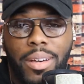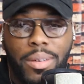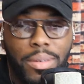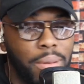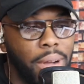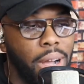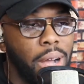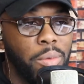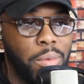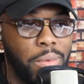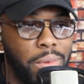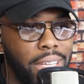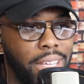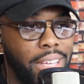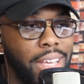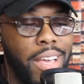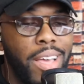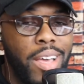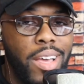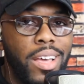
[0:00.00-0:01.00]

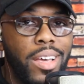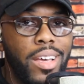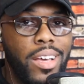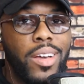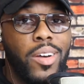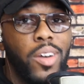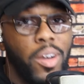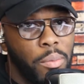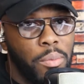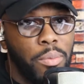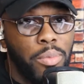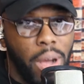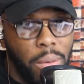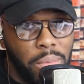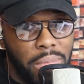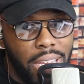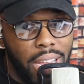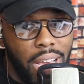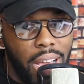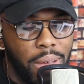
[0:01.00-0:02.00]
Probably.
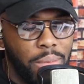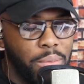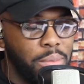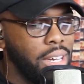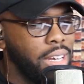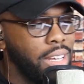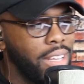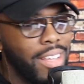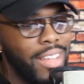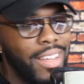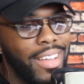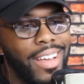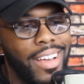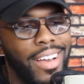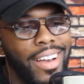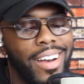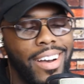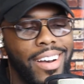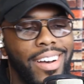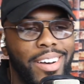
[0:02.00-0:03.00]
Probably not.
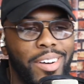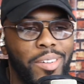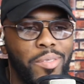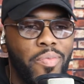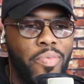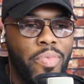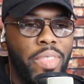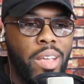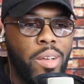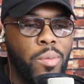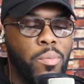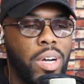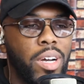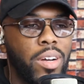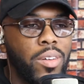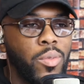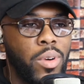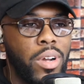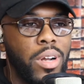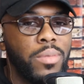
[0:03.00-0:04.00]

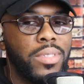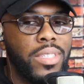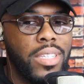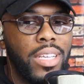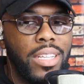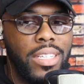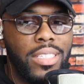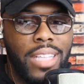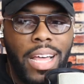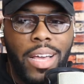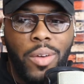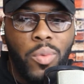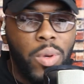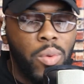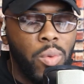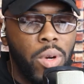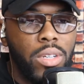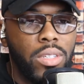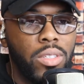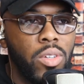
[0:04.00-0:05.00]
But what I'm saying is, like, we
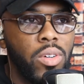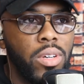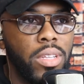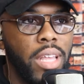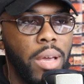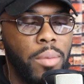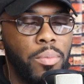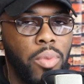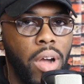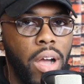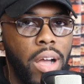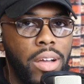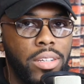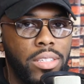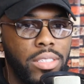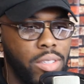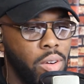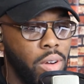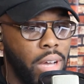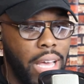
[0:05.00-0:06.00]
weren't doing that prior.
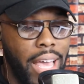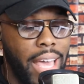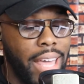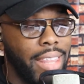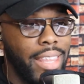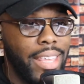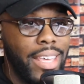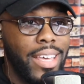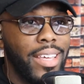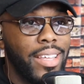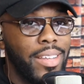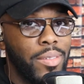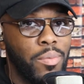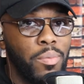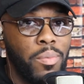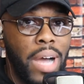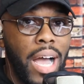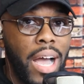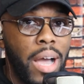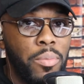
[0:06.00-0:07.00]
So, and then
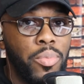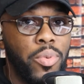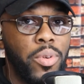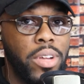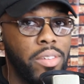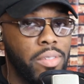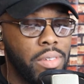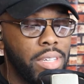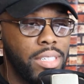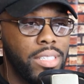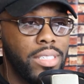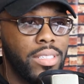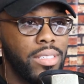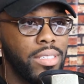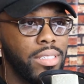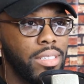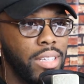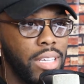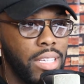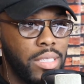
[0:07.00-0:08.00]
my previous
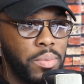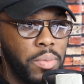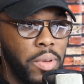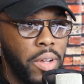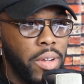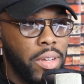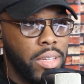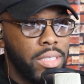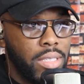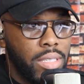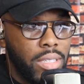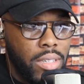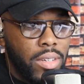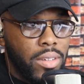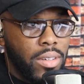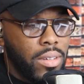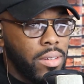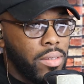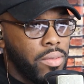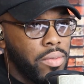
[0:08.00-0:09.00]
experience
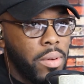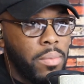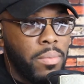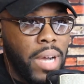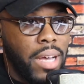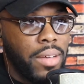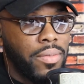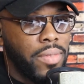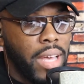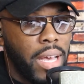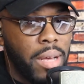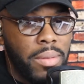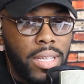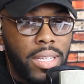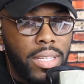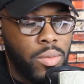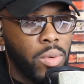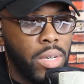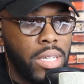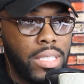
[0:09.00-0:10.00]
from my
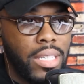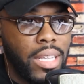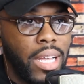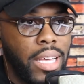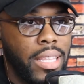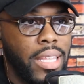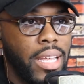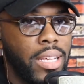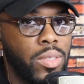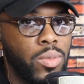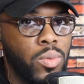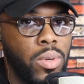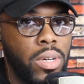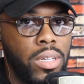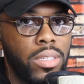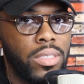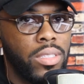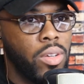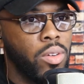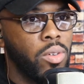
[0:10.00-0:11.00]
family, it wasn't like that as
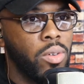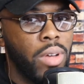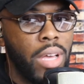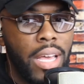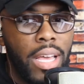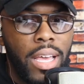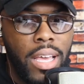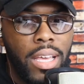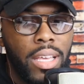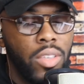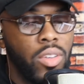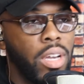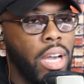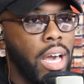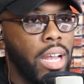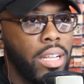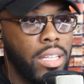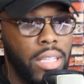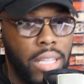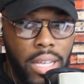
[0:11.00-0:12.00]
well. So you
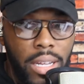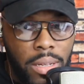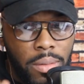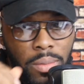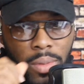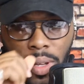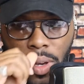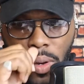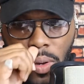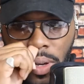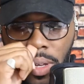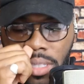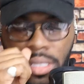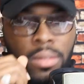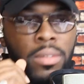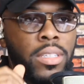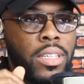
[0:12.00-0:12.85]
got to let him know.